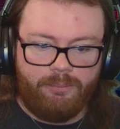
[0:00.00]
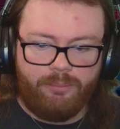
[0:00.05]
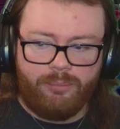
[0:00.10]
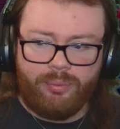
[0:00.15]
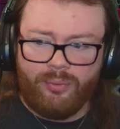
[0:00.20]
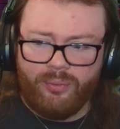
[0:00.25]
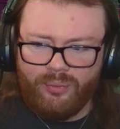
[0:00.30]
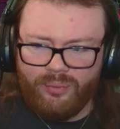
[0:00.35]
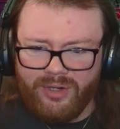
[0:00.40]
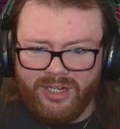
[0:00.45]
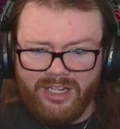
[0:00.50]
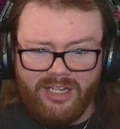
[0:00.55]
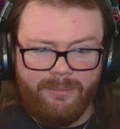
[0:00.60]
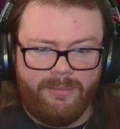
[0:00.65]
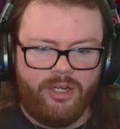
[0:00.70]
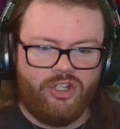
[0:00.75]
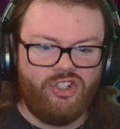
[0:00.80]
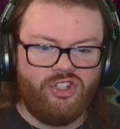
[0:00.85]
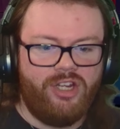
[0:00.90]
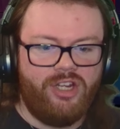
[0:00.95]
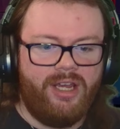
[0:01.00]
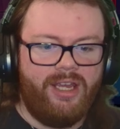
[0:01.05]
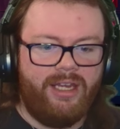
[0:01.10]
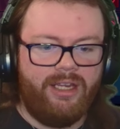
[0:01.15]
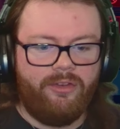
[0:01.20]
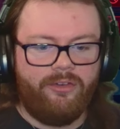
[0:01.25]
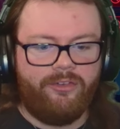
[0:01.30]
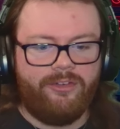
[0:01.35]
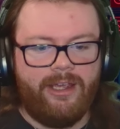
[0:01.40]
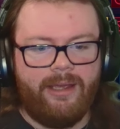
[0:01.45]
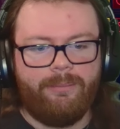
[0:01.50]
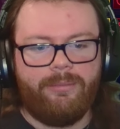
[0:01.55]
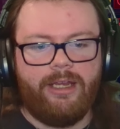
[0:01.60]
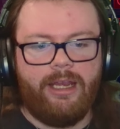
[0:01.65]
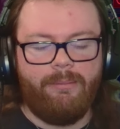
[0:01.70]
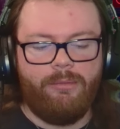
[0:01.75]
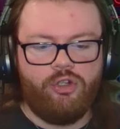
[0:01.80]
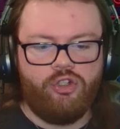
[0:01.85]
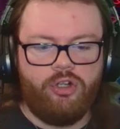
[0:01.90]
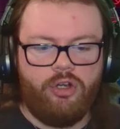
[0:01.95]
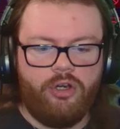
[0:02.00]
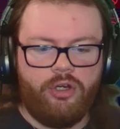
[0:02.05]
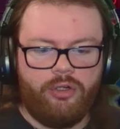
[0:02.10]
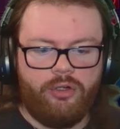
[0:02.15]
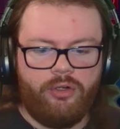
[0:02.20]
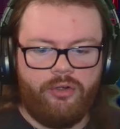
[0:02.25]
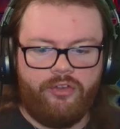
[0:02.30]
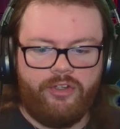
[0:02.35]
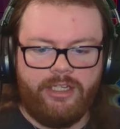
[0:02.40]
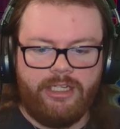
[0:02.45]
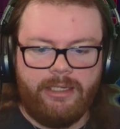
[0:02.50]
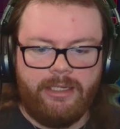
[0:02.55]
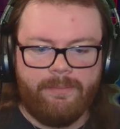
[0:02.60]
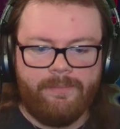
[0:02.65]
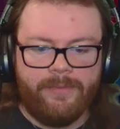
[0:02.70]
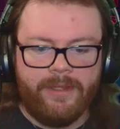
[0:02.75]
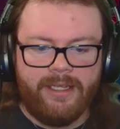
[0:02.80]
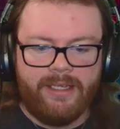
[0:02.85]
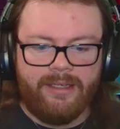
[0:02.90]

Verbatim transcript: pretty much tying the top damage on our team.